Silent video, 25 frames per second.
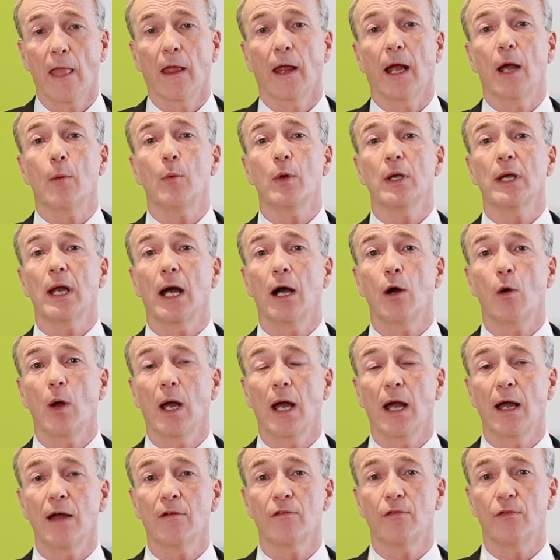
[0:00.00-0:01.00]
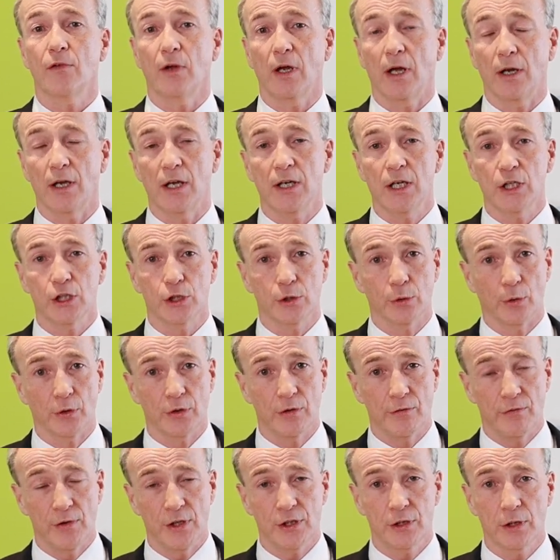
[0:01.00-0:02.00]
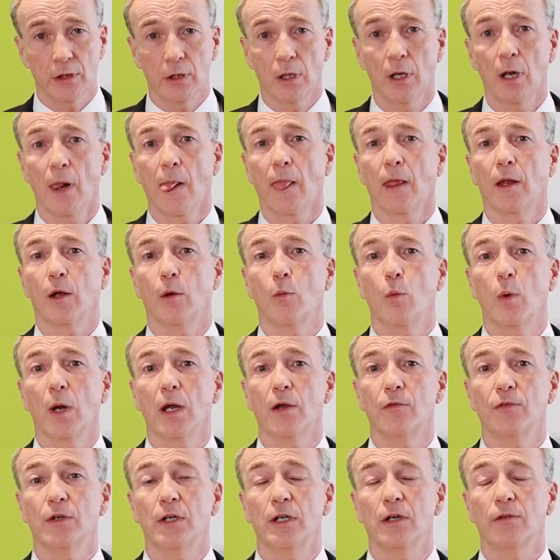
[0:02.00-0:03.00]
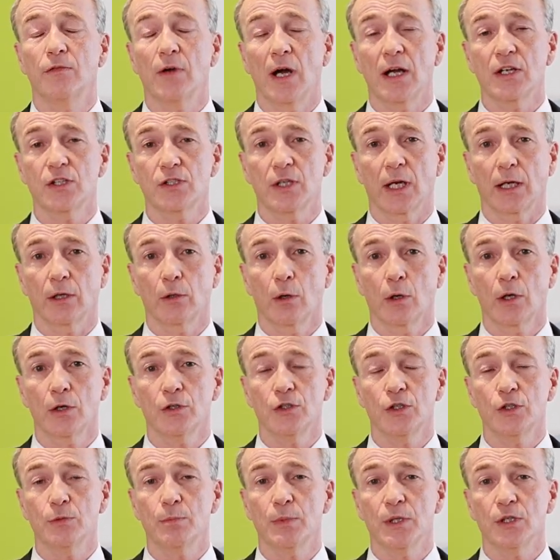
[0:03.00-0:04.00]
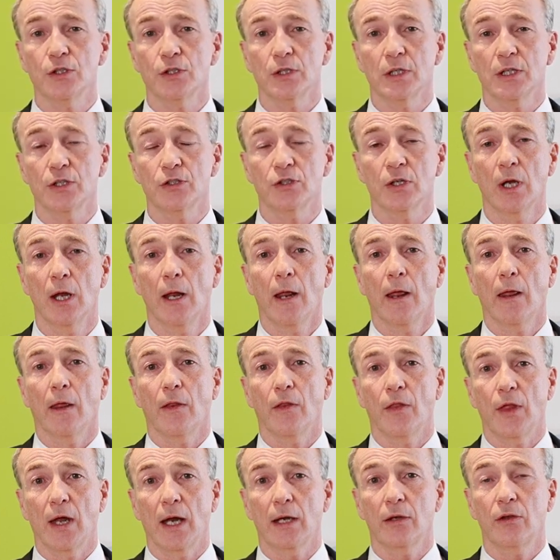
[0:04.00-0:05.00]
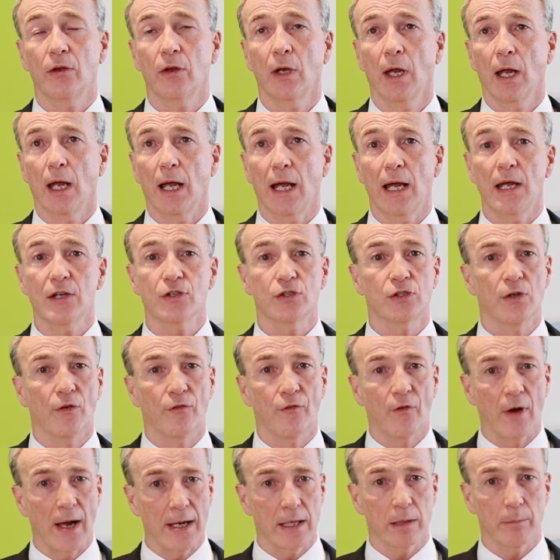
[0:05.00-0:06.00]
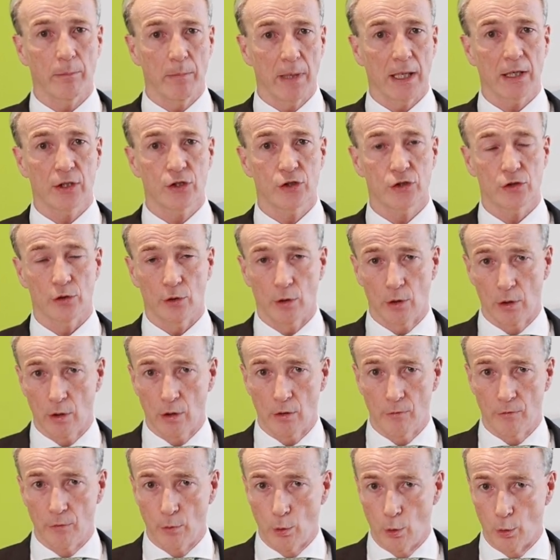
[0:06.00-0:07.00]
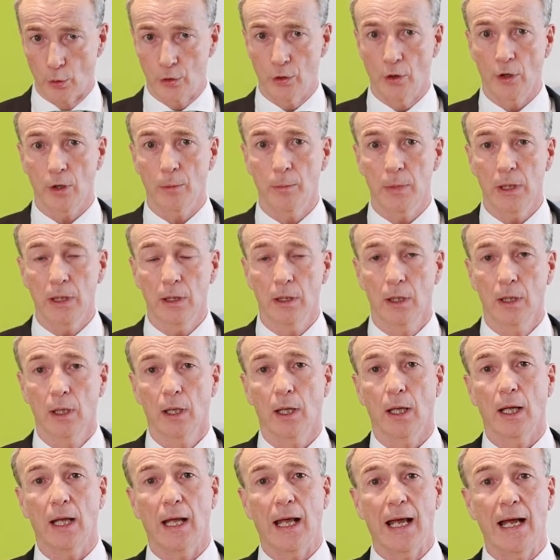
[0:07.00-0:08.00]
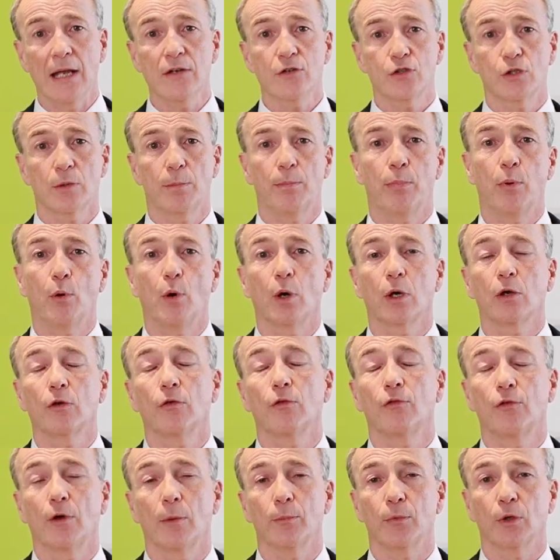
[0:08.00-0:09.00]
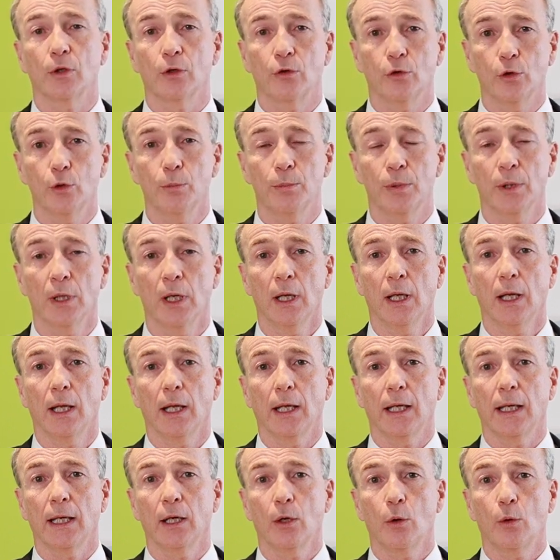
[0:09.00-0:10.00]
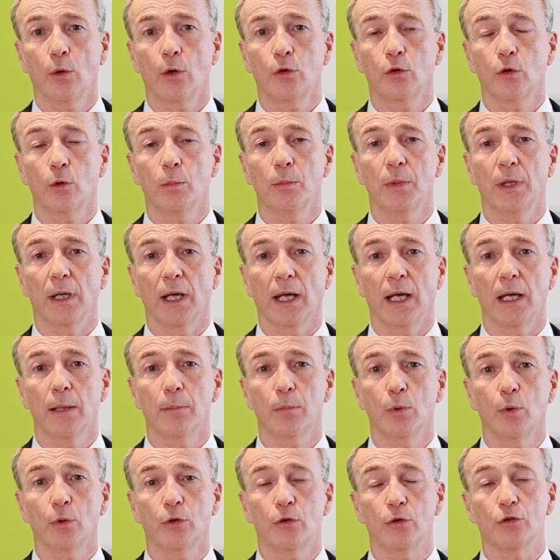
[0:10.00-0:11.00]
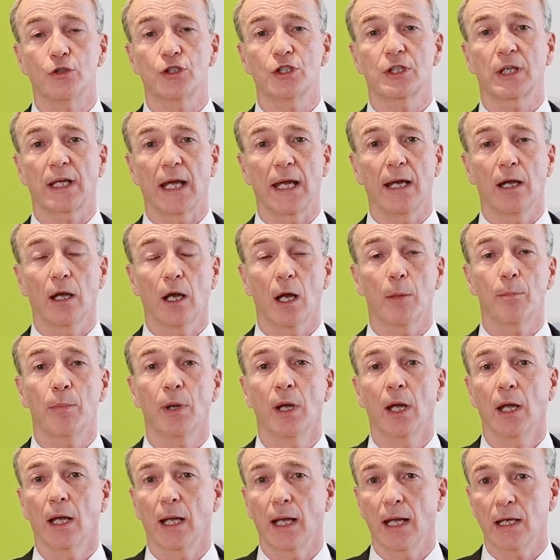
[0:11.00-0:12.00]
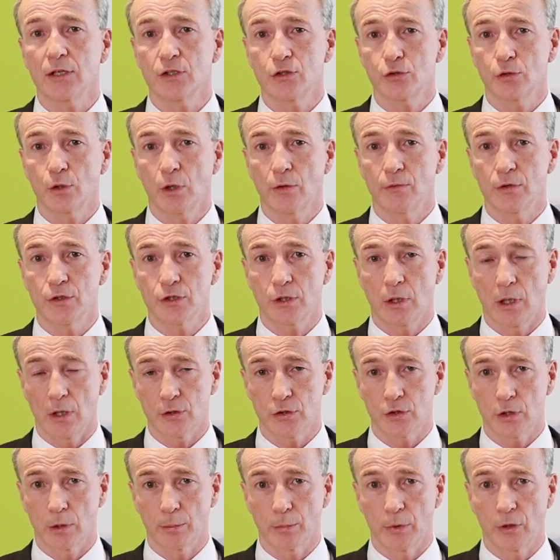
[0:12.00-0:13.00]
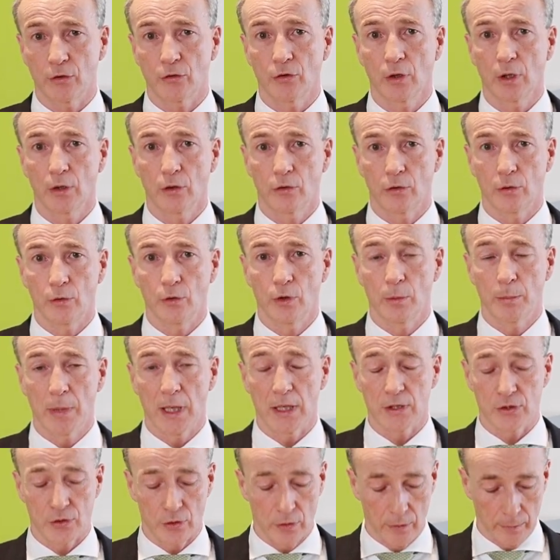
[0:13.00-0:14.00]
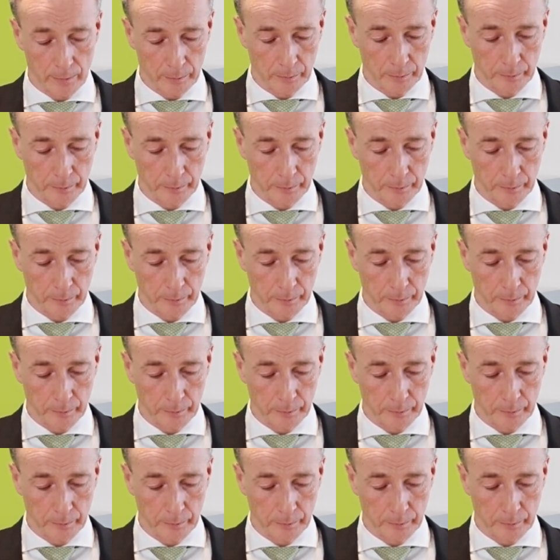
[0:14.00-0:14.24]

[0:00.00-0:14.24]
And we now have an additional division with Device Technologies business that has the right mix of autonomy and support from the group in order to be able to scale up and serve its customers to the best.